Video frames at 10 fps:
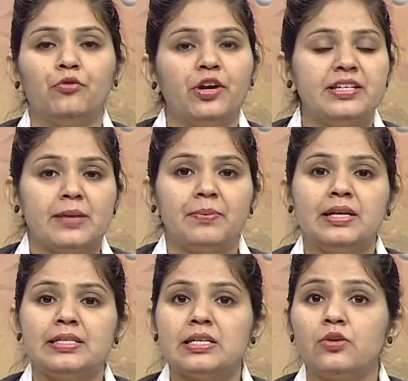for example,
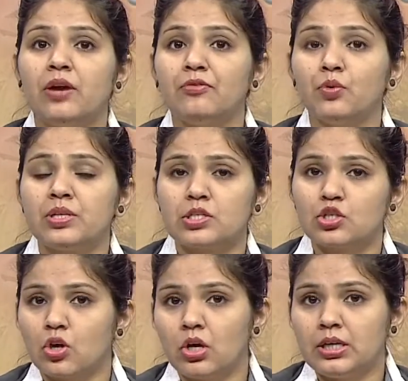let's say you have to
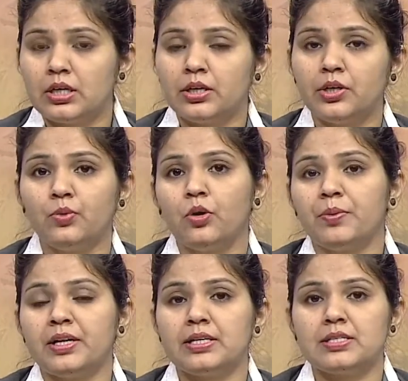install a new
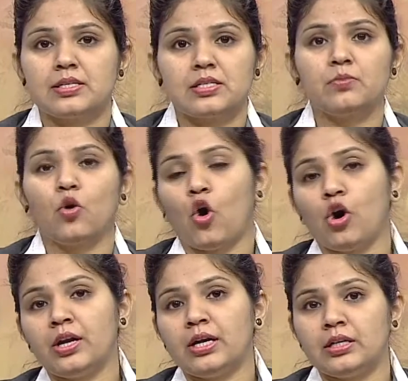operating system
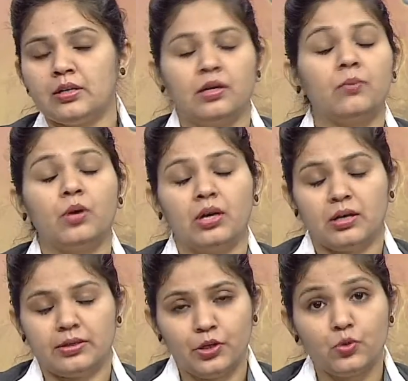or
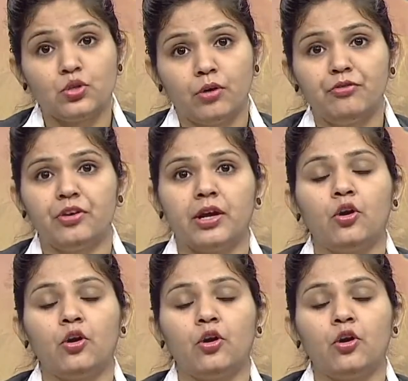a new software,